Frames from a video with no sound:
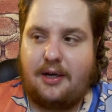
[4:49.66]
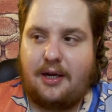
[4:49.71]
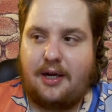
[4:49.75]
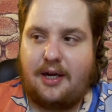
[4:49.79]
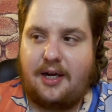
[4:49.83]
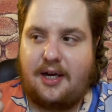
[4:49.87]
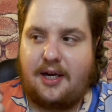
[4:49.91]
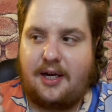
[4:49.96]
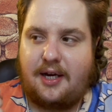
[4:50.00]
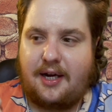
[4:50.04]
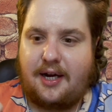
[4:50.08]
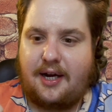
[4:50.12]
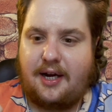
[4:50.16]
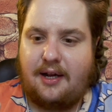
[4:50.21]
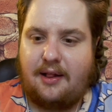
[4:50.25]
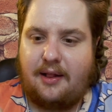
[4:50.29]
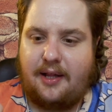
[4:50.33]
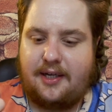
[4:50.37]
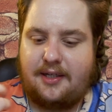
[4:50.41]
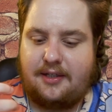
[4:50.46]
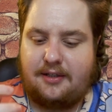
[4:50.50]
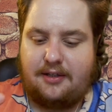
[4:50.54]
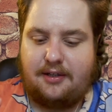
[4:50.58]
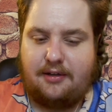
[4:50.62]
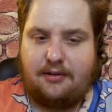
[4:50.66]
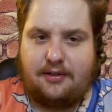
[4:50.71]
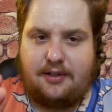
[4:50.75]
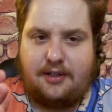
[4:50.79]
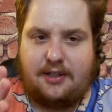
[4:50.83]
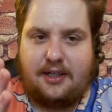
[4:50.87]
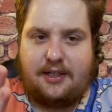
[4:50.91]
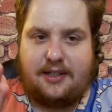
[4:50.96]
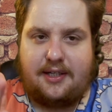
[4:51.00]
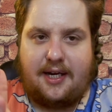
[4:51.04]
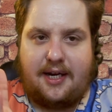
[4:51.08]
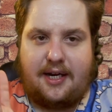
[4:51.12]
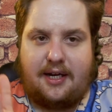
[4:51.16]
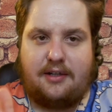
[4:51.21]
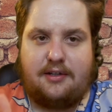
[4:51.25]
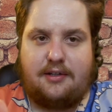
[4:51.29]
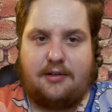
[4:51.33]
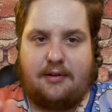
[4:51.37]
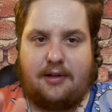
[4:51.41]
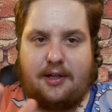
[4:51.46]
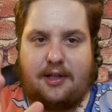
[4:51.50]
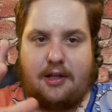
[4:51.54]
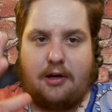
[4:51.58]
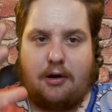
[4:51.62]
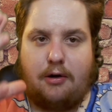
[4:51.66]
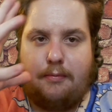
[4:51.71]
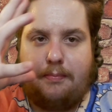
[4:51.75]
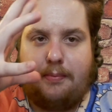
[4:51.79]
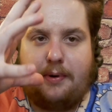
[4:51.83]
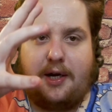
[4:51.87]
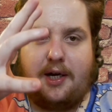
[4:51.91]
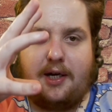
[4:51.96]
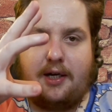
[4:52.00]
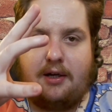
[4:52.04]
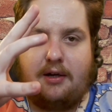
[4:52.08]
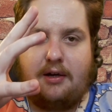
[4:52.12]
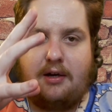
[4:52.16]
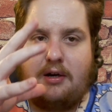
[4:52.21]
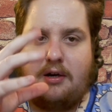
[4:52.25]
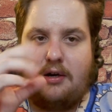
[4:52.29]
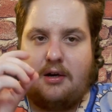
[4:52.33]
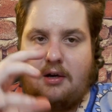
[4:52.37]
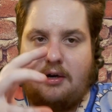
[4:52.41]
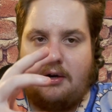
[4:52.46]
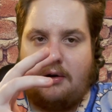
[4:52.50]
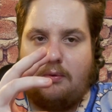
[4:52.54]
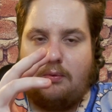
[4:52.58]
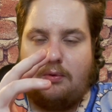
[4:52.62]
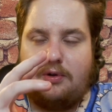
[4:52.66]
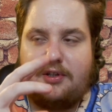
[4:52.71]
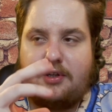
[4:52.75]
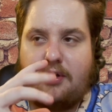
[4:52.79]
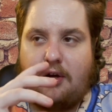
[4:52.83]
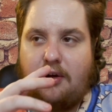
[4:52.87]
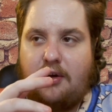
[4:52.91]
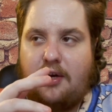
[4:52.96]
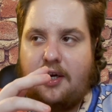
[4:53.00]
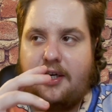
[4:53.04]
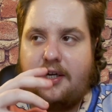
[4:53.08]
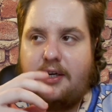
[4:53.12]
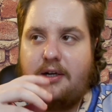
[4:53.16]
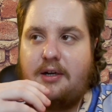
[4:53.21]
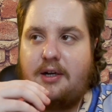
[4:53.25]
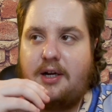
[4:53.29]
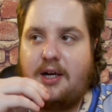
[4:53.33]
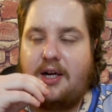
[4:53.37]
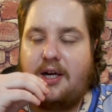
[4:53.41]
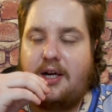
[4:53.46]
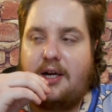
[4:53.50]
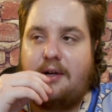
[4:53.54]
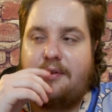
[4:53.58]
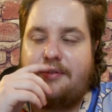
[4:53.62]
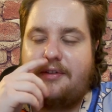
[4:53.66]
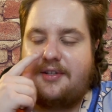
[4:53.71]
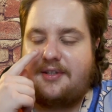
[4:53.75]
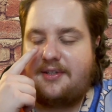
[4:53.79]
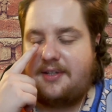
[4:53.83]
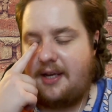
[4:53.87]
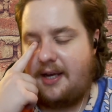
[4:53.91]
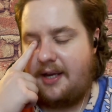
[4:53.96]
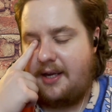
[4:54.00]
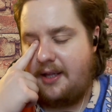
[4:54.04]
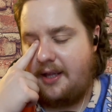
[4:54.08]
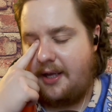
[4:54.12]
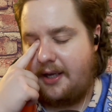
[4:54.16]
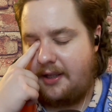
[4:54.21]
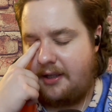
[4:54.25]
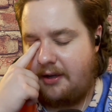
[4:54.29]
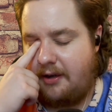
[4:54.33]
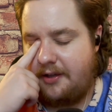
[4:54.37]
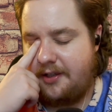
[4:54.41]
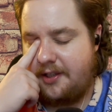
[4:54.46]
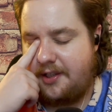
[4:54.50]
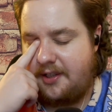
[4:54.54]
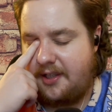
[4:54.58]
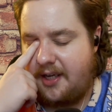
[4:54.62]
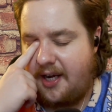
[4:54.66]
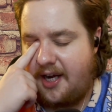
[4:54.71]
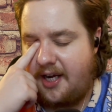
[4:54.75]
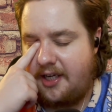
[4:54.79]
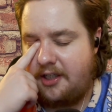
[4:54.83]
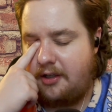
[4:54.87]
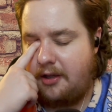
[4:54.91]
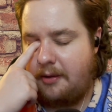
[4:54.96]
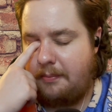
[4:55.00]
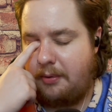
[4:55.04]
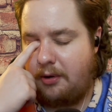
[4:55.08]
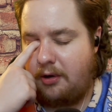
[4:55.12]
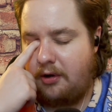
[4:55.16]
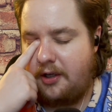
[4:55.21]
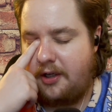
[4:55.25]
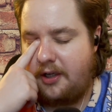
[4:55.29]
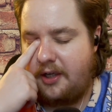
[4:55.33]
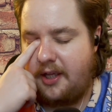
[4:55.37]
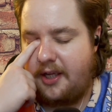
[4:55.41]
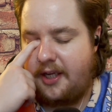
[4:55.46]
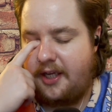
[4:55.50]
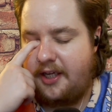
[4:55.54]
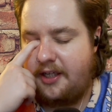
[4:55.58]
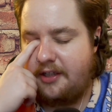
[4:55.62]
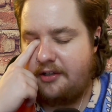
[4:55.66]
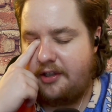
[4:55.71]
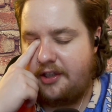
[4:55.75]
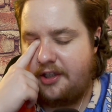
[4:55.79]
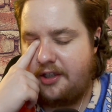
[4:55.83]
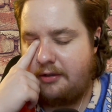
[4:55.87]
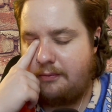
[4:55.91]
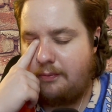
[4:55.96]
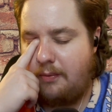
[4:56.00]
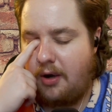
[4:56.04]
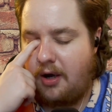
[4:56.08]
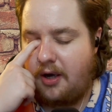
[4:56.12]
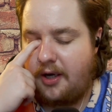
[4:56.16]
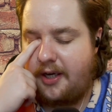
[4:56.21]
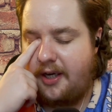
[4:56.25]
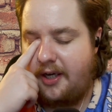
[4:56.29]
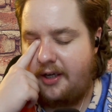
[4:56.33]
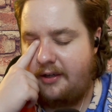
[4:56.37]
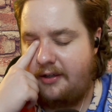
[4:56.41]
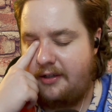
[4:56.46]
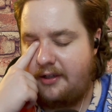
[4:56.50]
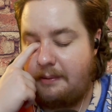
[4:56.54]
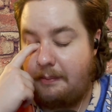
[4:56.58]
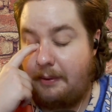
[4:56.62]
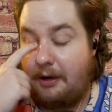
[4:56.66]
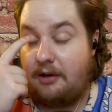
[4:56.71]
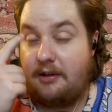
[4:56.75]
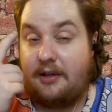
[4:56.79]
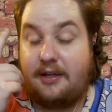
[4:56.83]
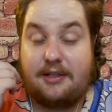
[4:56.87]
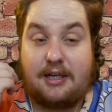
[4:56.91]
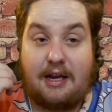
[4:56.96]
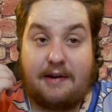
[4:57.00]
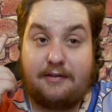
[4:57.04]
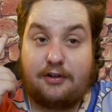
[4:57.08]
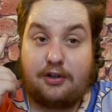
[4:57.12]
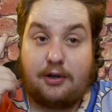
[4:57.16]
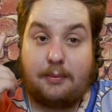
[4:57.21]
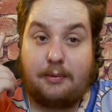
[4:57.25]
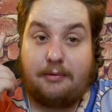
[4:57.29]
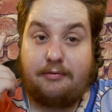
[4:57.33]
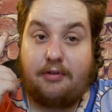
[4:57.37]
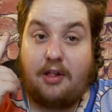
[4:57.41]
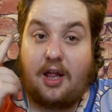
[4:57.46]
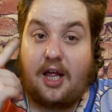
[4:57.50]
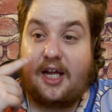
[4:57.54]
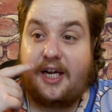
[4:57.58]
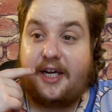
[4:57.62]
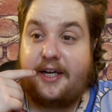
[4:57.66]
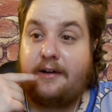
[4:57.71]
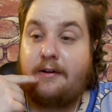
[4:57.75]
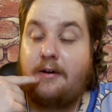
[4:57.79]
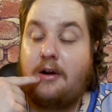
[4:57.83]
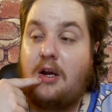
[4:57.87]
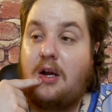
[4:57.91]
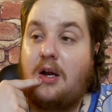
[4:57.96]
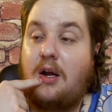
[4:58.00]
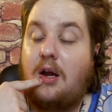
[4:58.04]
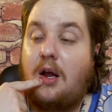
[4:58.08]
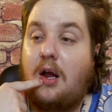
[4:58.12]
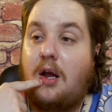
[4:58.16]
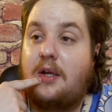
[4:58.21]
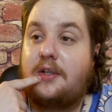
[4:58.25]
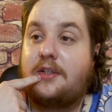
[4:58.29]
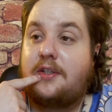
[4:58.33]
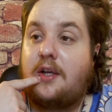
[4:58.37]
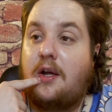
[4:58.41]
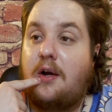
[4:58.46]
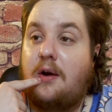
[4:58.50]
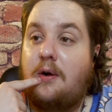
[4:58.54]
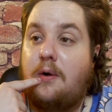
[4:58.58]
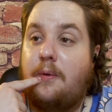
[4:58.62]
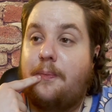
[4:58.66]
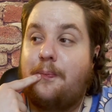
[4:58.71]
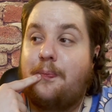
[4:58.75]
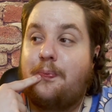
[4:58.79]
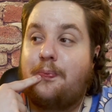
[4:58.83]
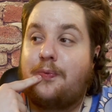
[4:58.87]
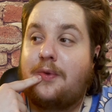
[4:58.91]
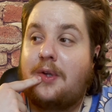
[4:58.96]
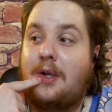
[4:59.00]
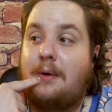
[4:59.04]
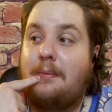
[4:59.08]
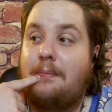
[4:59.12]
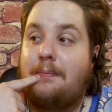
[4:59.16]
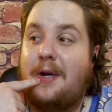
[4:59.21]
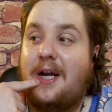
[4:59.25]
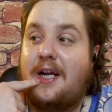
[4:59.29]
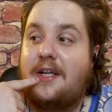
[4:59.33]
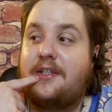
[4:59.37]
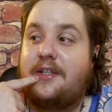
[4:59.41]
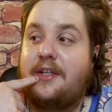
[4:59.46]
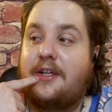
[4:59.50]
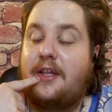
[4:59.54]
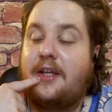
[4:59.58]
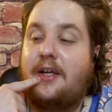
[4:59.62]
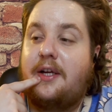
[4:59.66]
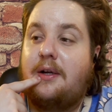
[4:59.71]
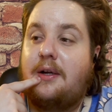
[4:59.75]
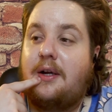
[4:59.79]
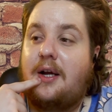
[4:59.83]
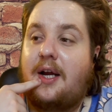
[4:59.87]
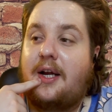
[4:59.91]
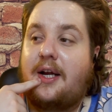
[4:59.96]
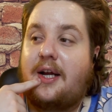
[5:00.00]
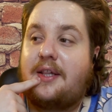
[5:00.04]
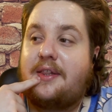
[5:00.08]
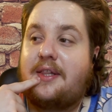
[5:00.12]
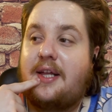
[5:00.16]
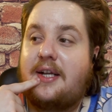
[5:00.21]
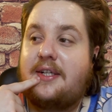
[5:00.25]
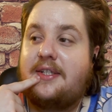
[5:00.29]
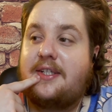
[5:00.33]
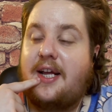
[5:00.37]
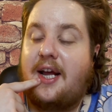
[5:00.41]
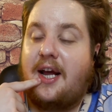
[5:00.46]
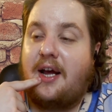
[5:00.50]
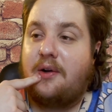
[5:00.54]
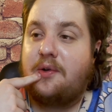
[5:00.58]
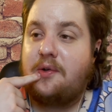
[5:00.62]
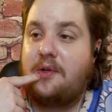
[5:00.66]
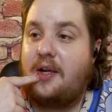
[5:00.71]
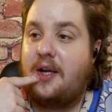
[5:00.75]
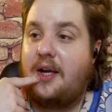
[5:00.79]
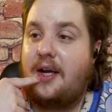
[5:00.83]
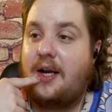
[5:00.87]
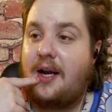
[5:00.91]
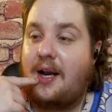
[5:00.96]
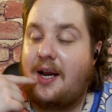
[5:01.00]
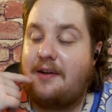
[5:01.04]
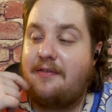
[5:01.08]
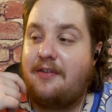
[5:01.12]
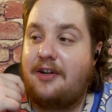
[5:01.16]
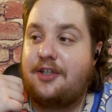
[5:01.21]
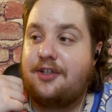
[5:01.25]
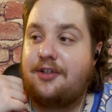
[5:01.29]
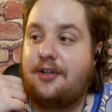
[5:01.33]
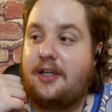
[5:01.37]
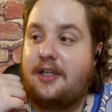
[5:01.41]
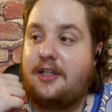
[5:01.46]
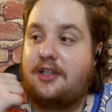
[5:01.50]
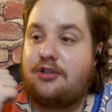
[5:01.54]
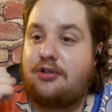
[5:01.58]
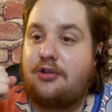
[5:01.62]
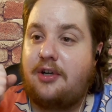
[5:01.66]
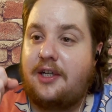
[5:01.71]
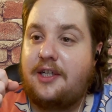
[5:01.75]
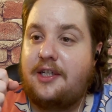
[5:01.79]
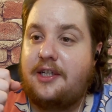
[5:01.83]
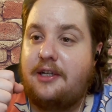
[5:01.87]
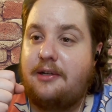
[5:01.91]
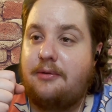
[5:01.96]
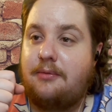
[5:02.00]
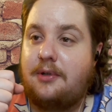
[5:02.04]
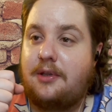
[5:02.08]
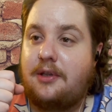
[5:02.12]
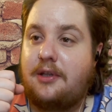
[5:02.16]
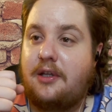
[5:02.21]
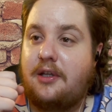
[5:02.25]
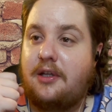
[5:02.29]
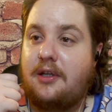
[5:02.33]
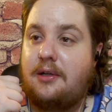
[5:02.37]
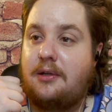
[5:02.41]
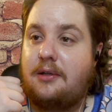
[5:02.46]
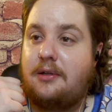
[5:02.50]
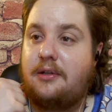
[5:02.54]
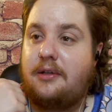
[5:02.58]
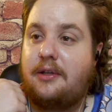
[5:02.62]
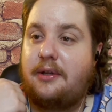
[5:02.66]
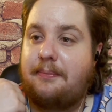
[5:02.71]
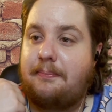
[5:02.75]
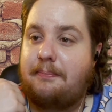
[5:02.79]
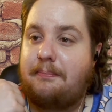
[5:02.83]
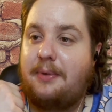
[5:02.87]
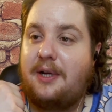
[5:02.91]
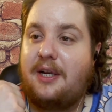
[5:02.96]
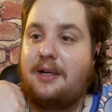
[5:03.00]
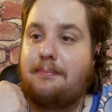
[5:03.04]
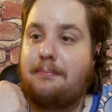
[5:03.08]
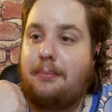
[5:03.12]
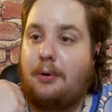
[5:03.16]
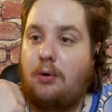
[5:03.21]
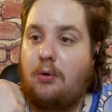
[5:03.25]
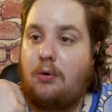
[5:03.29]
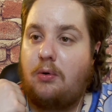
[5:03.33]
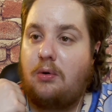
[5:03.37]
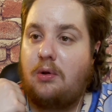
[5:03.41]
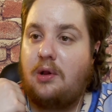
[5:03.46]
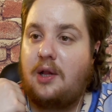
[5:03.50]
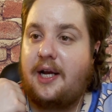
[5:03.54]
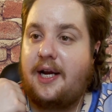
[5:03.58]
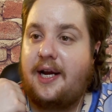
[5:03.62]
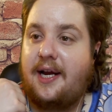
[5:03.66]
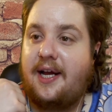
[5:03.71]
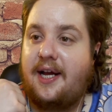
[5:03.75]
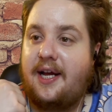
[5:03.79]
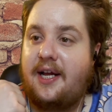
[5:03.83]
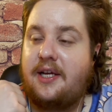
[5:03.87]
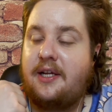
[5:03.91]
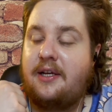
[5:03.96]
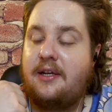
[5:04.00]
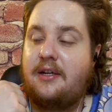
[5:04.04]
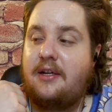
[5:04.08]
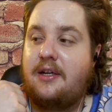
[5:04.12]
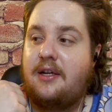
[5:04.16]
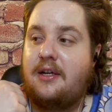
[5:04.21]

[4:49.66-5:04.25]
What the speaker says: And I kind of like tilted it down so like the opening was on the side, like on the side, so the bird could like easily just walk in, because apparently he's having trouble flying. So basically, I got that down, and I eventually tricked it with the big pole I had